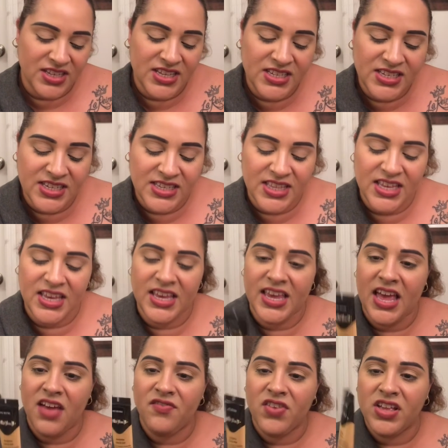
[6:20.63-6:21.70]
This is the
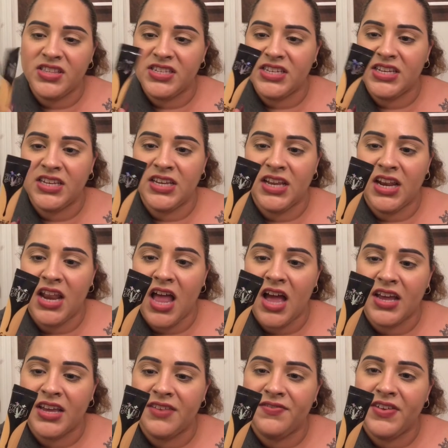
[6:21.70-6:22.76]
Kat Von D
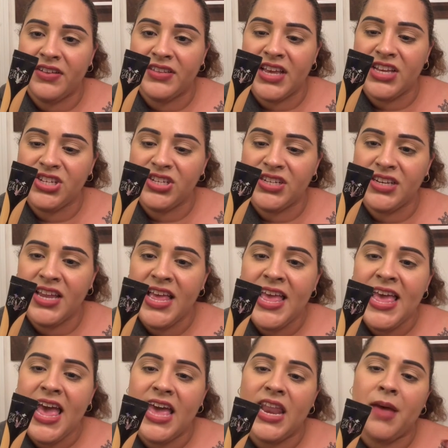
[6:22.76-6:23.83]
Lock-It Foundation,
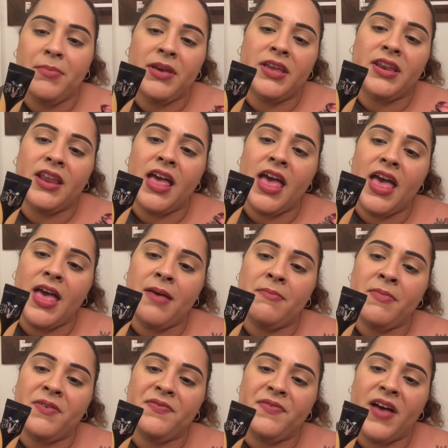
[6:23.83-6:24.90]
and I'm in
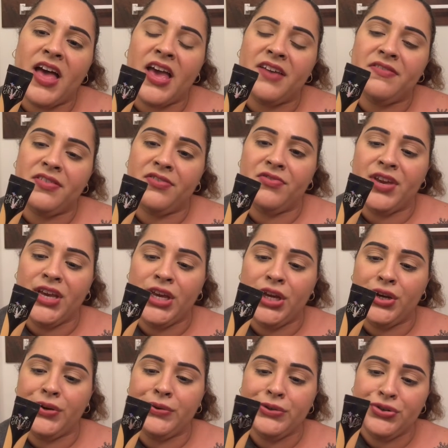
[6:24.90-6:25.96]

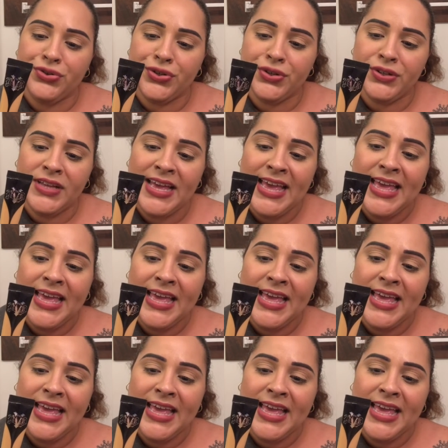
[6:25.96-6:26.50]
M53 Neutral.